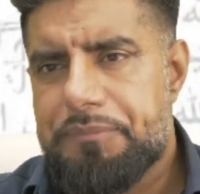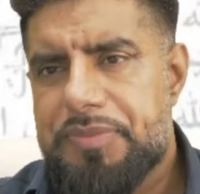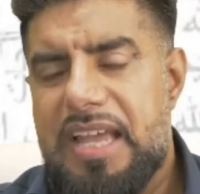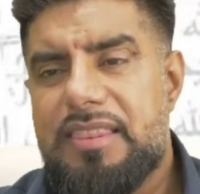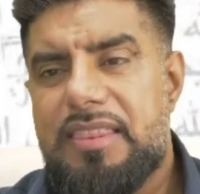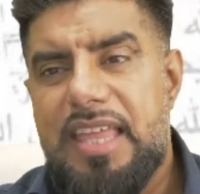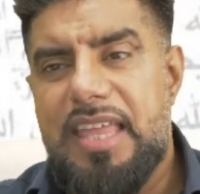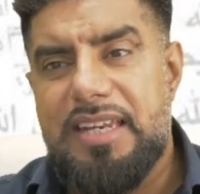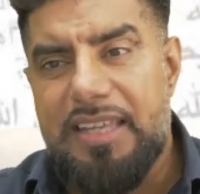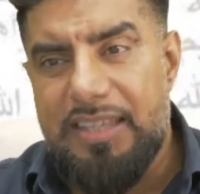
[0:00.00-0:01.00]
And
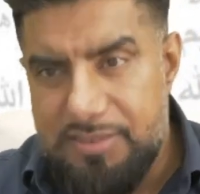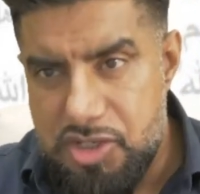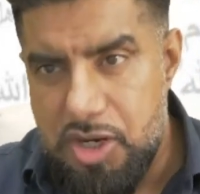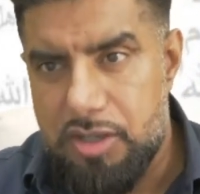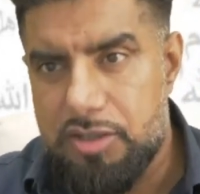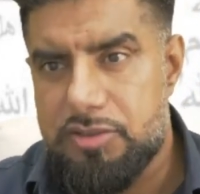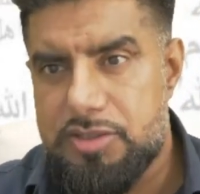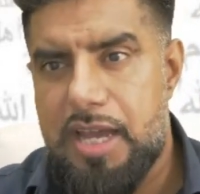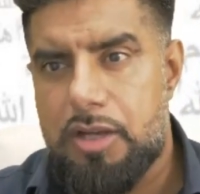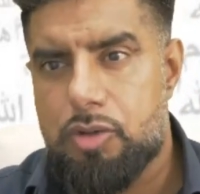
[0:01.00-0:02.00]
then his child
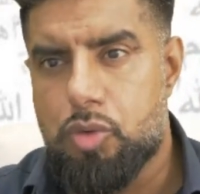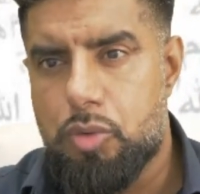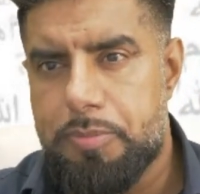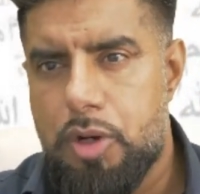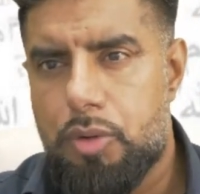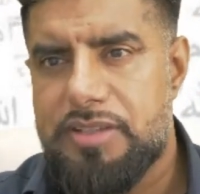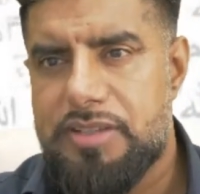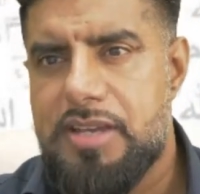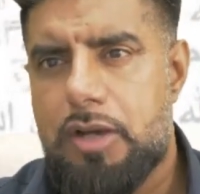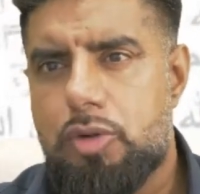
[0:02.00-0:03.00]
Yaqub, known as
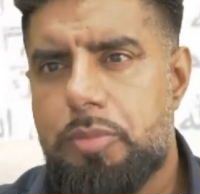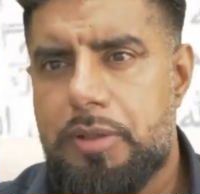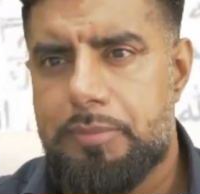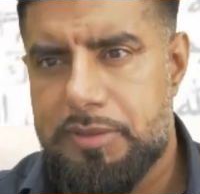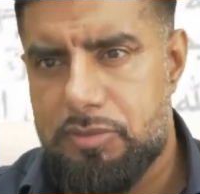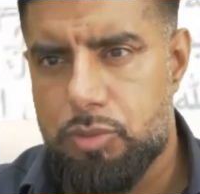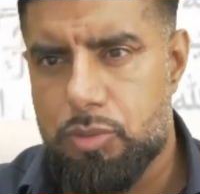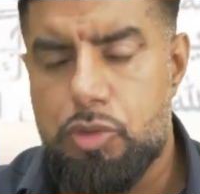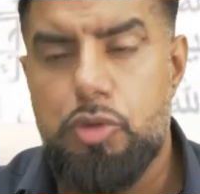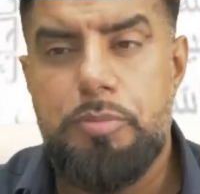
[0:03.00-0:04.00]
Yaqub
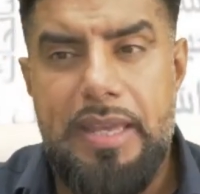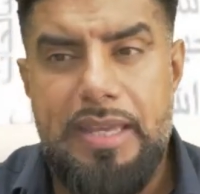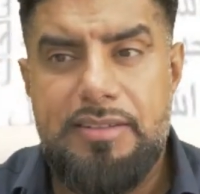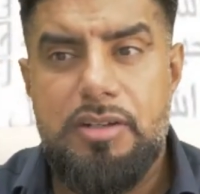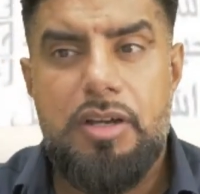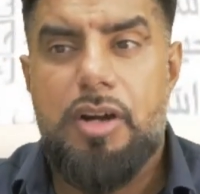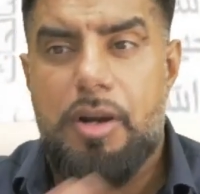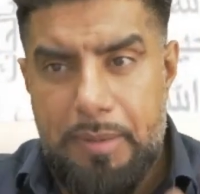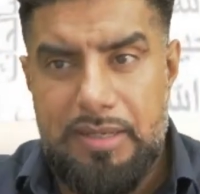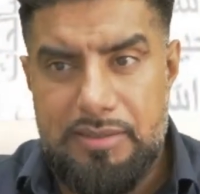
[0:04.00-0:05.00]
al-Mansur, who made
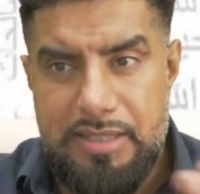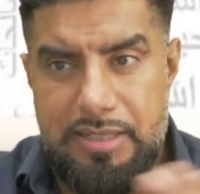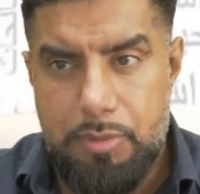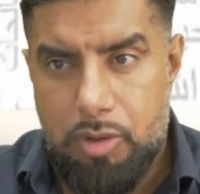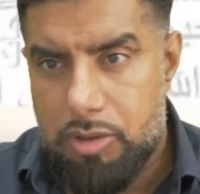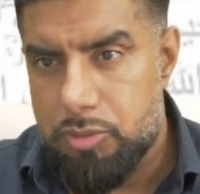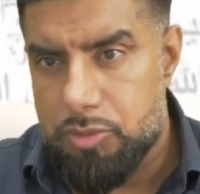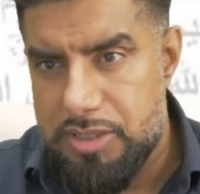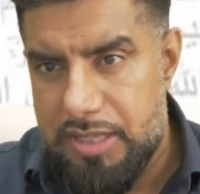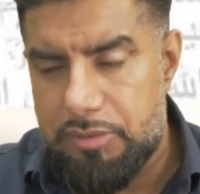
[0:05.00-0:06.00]
Rabat in Morocco
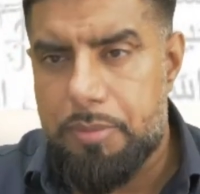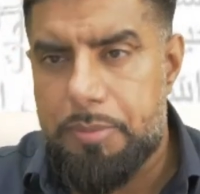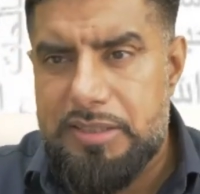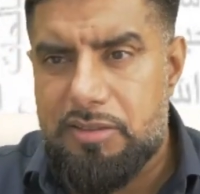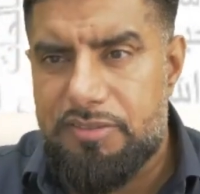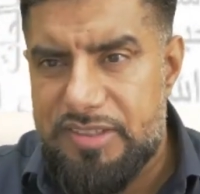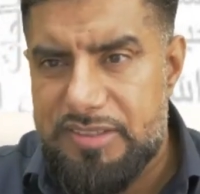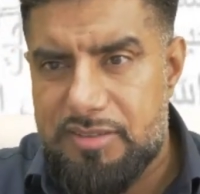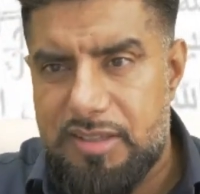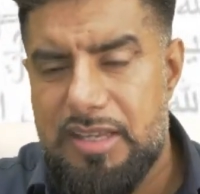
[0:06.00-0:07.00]
today. Rabat
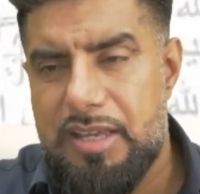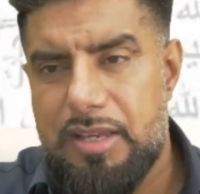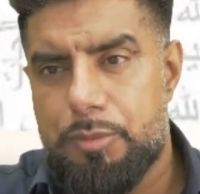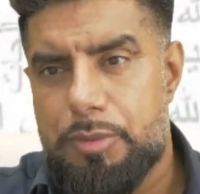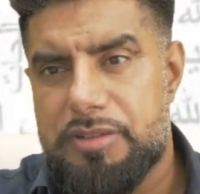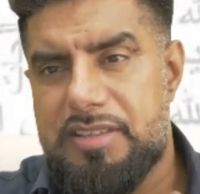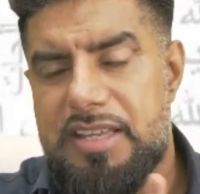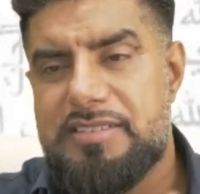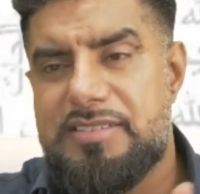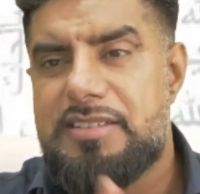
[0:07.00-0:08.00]
al-Fath was
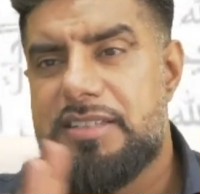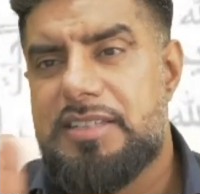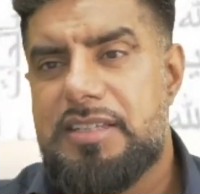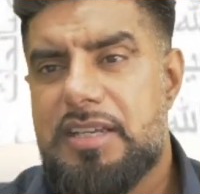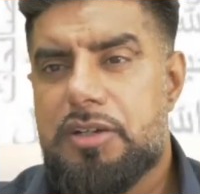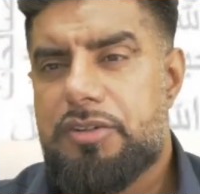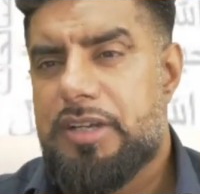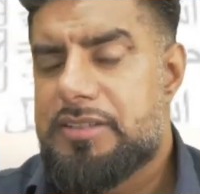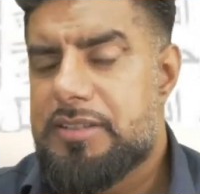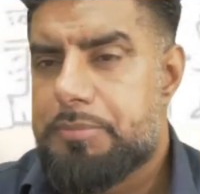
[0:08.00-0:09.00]
a city
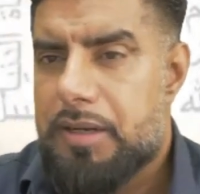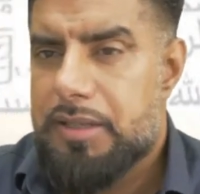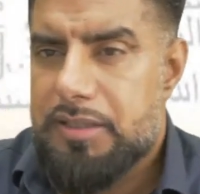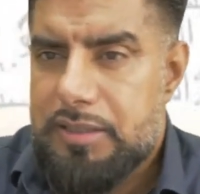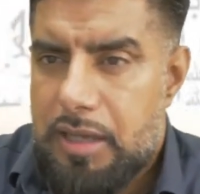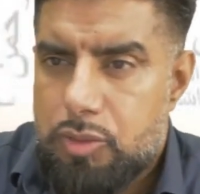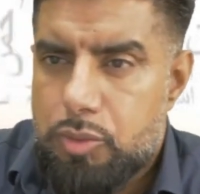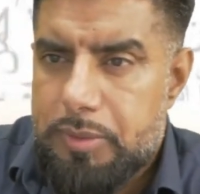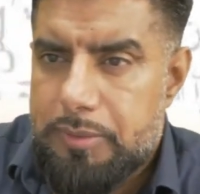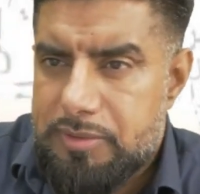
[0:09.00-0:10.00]
created by
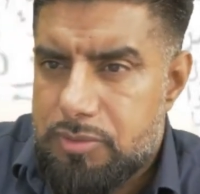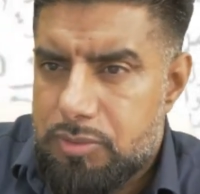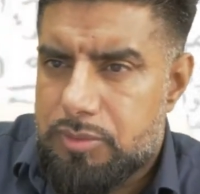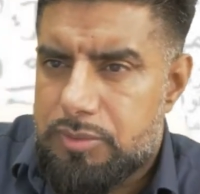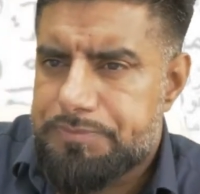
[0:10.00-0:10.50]
Yaqub al-Mansur.